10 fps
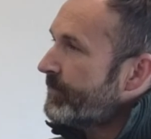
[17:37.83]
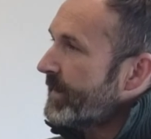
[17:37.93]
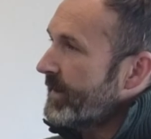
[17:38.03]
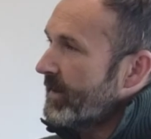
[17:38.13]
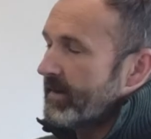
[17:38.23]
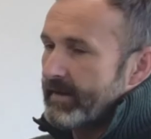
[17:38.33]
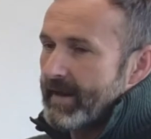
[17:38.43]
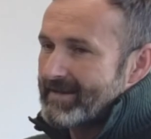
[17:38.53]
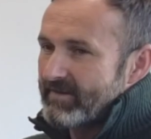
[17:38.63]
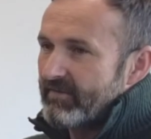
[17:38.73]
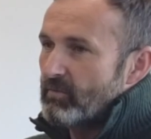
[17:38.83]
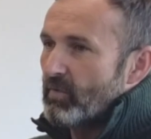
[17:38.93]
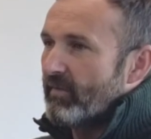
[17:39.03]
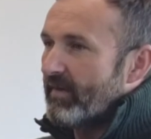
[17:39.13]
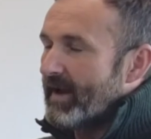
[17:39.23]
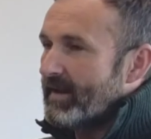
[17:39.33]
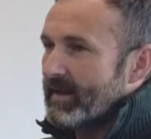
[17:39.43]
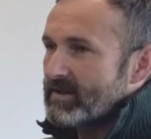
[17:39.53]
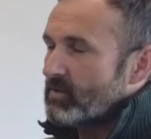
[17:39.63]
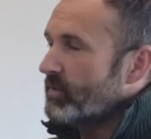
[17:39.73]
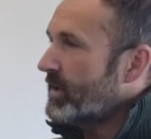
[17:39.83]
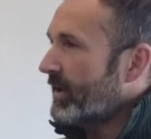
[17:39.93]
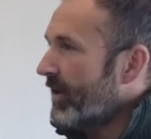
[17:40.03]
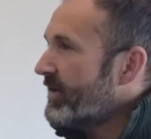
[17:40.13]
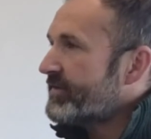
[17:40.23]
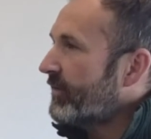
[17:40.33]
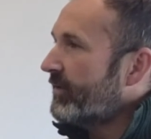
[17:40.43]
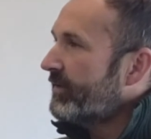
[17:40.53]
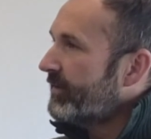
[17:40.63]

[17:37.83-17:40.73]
You know, and as a football fan, that's all you can ask for.